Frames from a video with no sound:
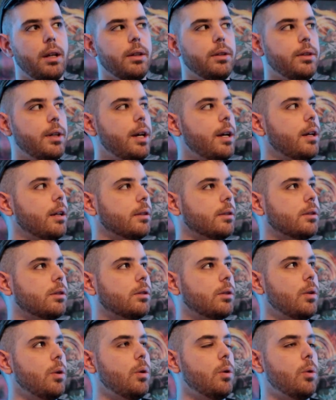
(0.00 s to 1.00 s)
Yeah,
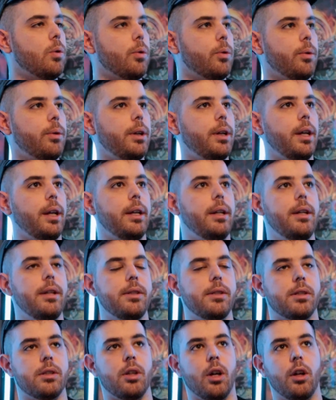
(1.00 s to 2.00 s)
so it
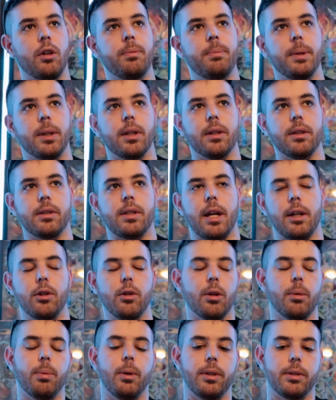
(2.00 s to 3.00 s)
is tough because how do
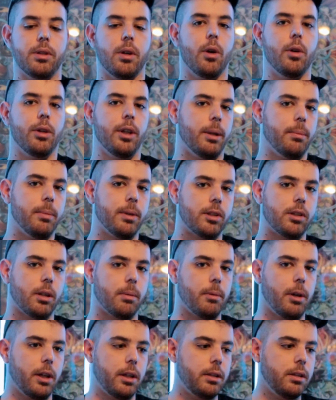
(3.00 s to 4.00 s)
you replace a card like Mystic
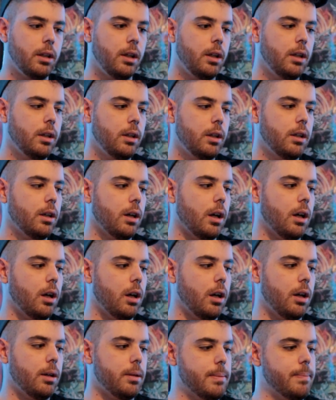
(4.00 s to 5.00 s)
Mine?
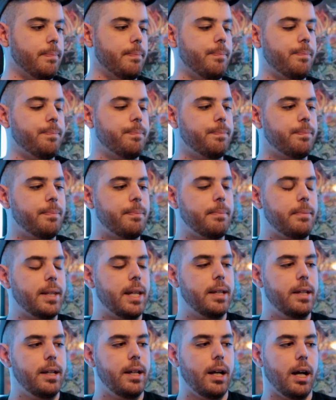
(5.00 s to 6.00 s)

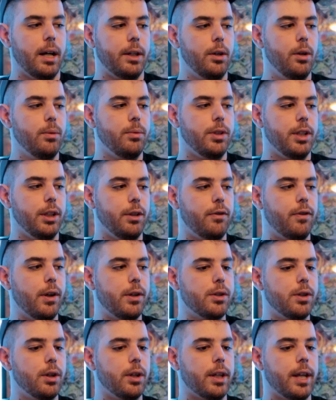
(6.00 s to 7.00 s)
I know
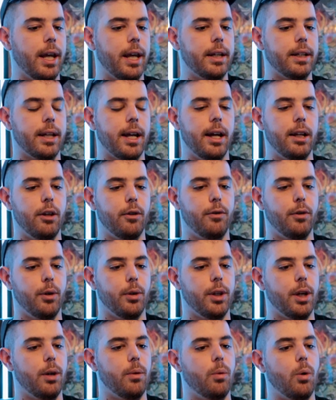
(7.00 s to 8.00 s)
D-Fissure can kind of
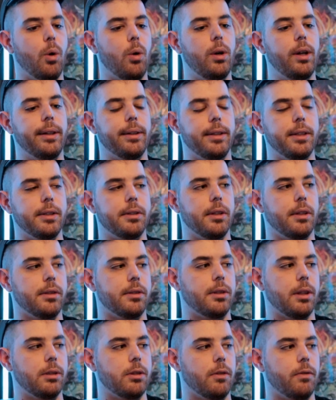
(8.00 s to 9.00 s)
fill that role, at least in the
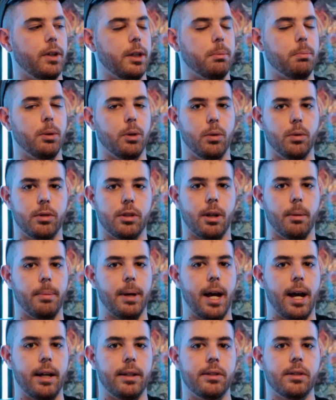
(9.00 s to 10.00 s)
sense of like Baguska
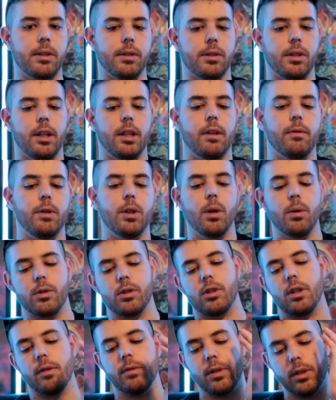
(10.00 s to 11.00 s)
Pass, because like if you go
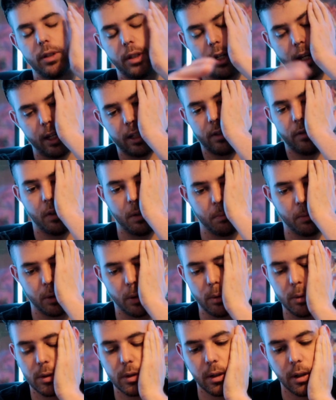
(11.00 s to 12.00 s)
Shifter then activate
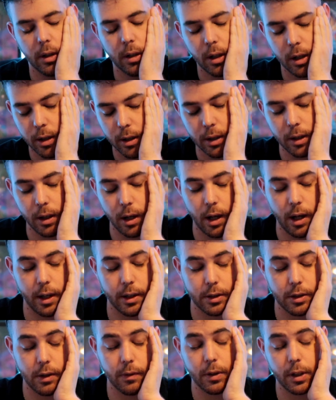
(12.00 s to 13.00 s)
Baguska,
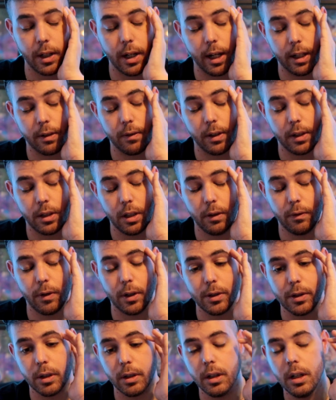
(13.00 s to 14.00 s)
or Shifter then activate
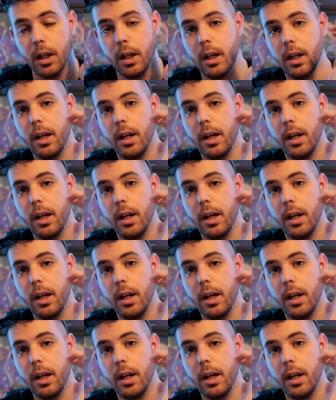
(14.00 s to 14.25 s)
D-Fissure,